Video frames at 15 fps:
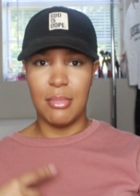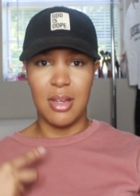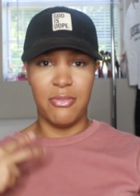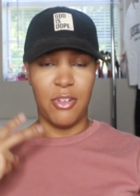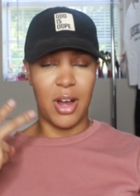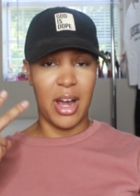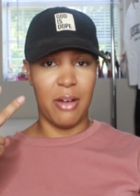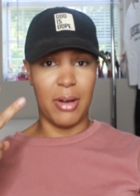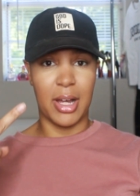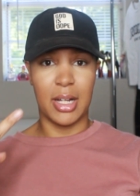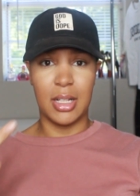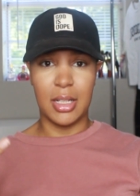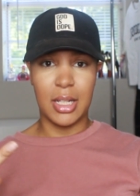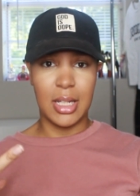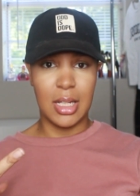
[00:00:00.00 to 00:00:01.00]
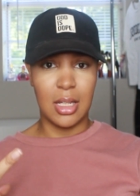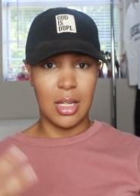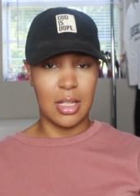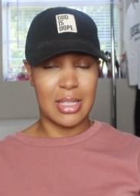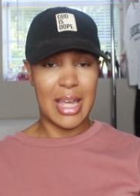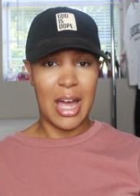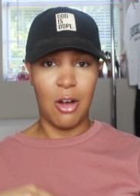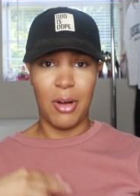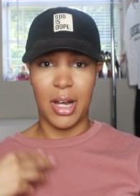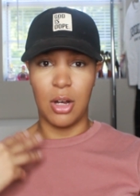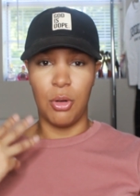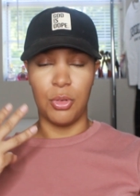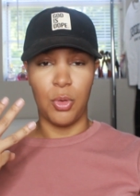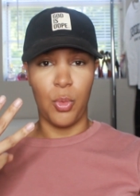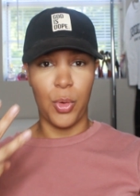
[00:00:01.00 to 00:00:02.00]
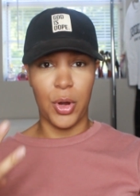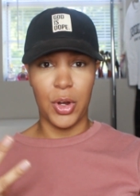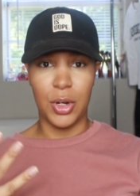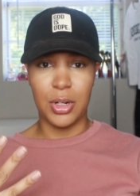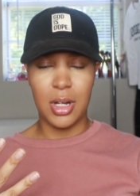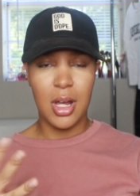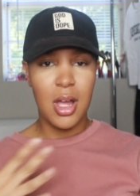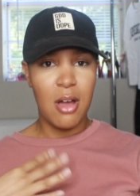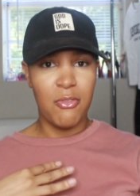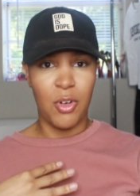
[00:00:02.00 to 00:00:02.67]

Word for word: can be for how I clean. It's how I go to work.